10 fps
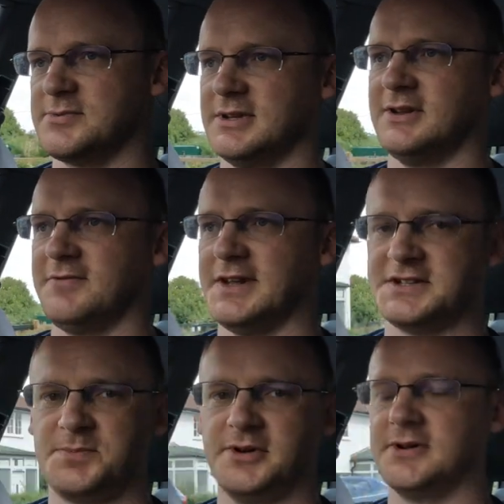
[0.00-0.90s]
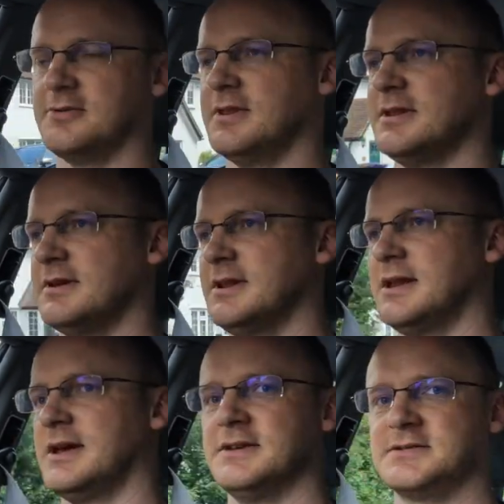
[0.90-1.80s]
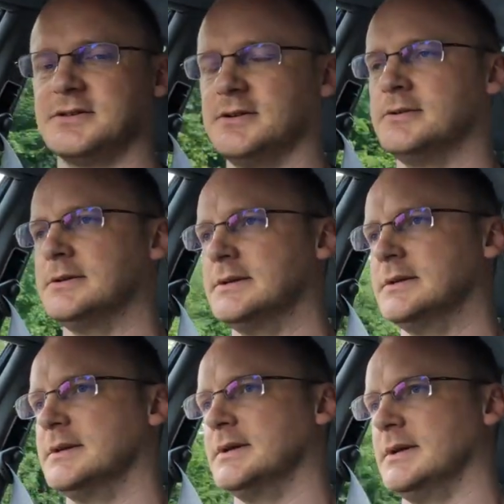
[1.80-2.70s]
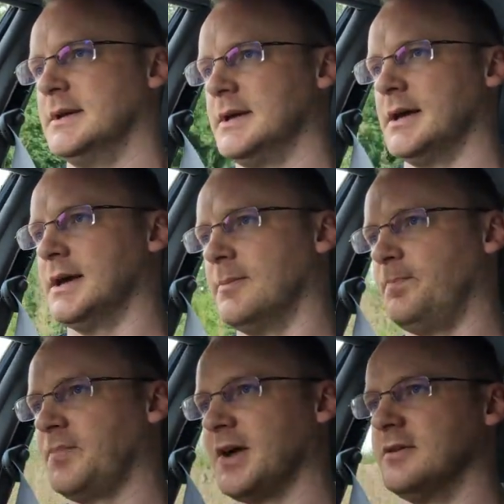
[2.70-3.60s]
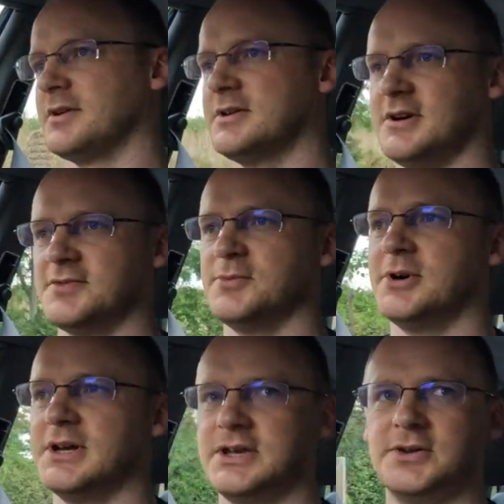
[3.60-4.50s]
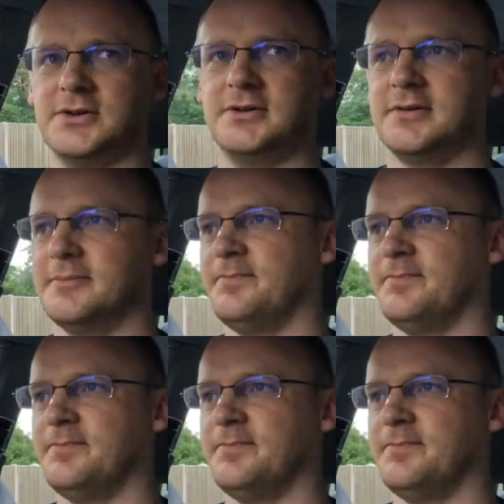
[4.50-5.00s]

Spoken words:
wouldn't get flat spotted or anything like that. So I looked after what I could.